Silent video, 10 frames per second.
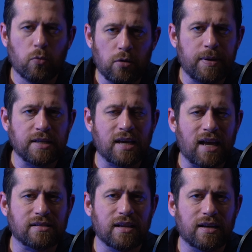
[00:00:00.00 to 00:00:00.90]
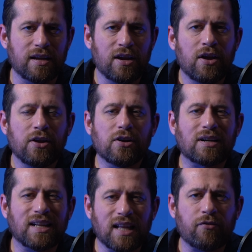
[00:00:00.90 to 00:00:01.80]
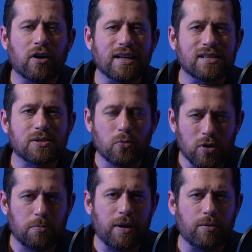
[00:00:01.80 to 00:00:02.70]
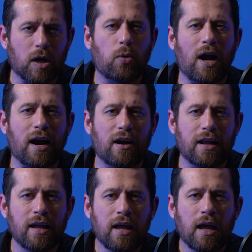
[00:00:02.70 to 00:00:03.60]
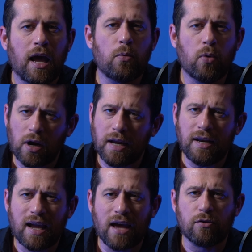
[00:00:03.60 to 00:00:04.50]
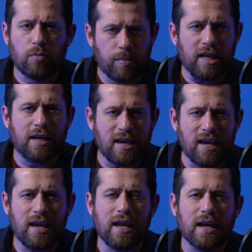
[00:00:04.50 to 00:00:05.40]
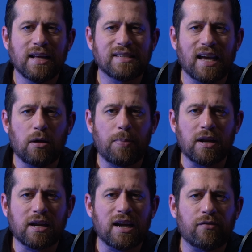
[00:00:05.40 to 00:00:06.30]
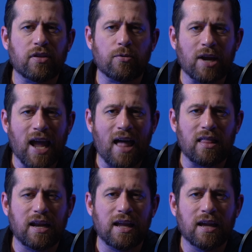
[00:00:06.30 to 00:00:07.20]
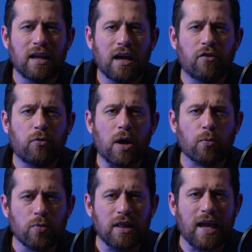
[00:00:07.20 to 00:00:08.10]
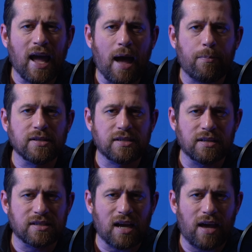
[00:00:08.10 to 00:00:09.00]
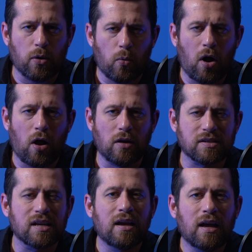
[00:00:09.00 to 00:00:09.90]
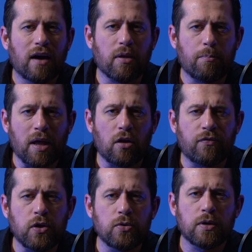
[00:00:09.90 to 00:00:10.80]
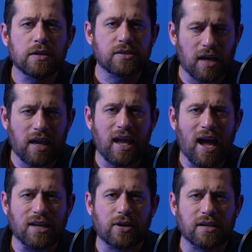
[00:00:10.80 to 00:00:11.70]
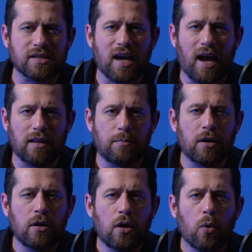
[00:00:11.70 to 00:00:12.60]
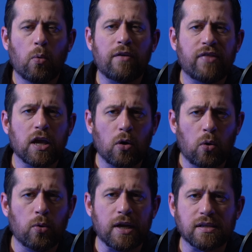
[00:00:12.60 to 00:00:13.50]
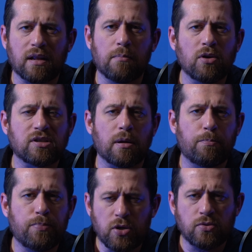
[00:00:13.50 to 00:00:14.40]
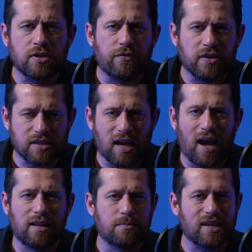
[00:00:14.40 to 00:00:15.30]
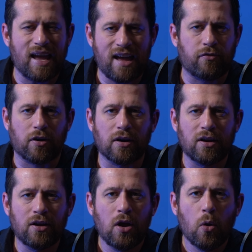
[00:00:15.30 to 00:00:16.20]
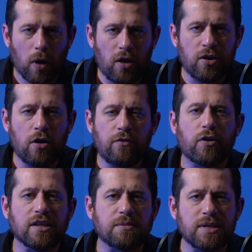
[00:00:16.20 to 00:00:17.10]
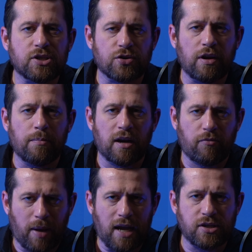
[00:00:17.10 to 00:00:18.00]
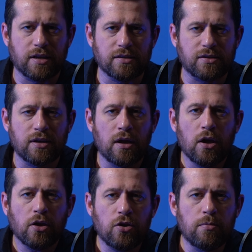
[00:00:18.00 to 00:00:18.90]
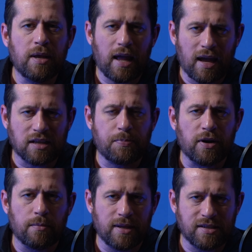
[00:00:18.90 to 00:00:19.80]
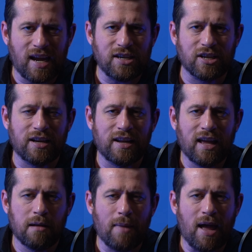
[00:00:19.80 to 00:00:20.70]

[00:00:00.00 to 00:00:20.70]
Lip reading: will be tested, your cleverness will be required, and working together will be key to help uncover the reality of what really happens inside the walls of the Bellevue Psychiatric Asylum, one of the oldest and most abusive asylums ever, well known for its mistreatment of patients, human experimentation, and